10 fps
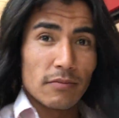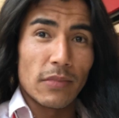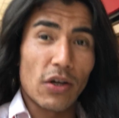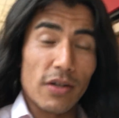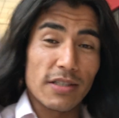
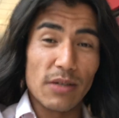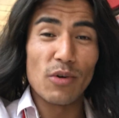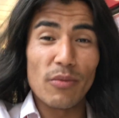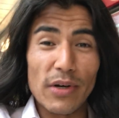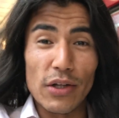Because the
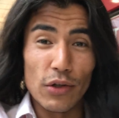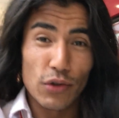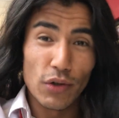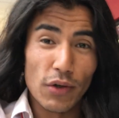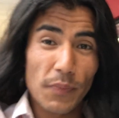moment you
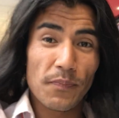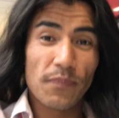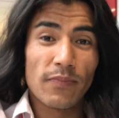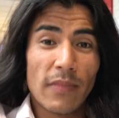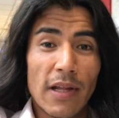do,
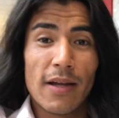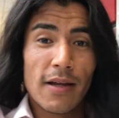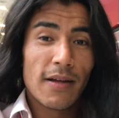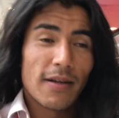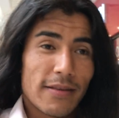
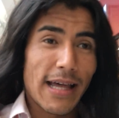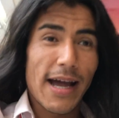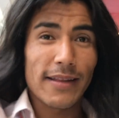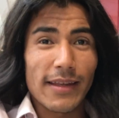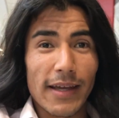
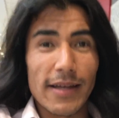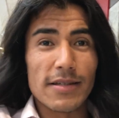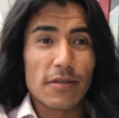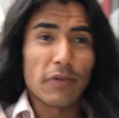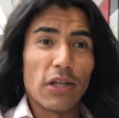that
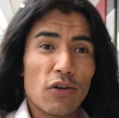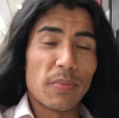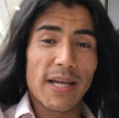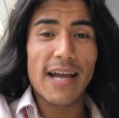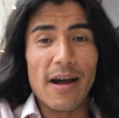is when you
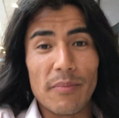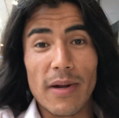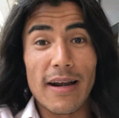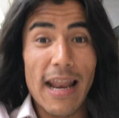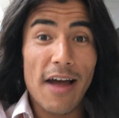become
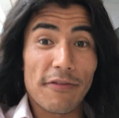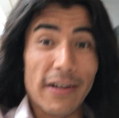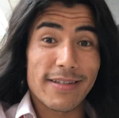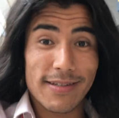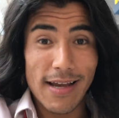love
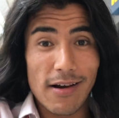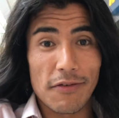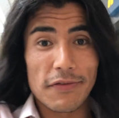itself.